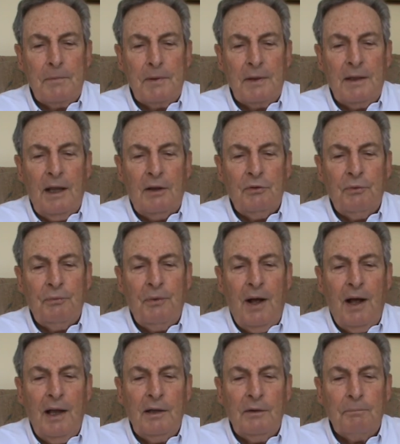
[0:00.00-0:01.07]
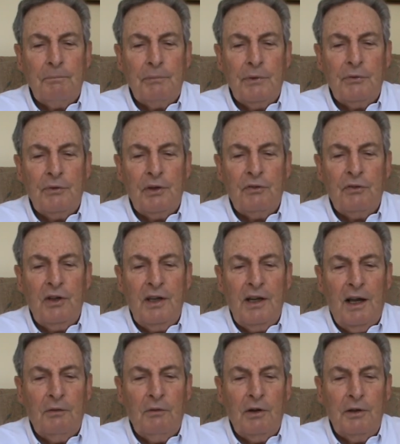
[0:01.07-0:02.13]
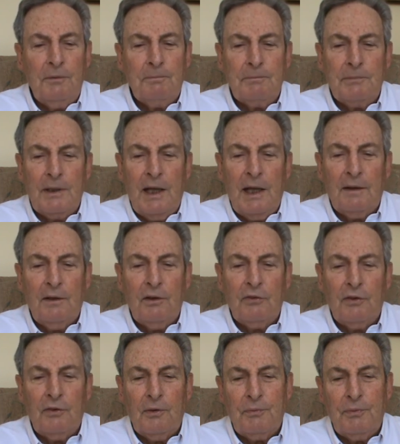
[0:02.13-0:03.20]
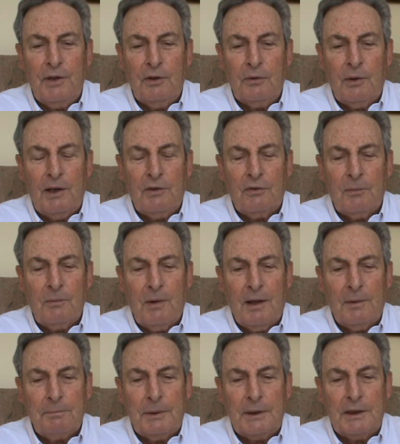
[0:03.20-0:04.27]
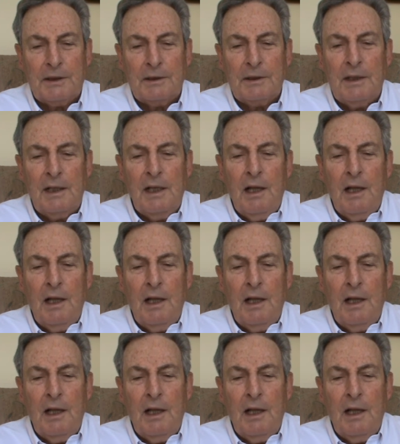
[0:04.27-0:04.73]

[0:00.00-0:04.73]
classified, 1,600, and this is a field race in my opinion.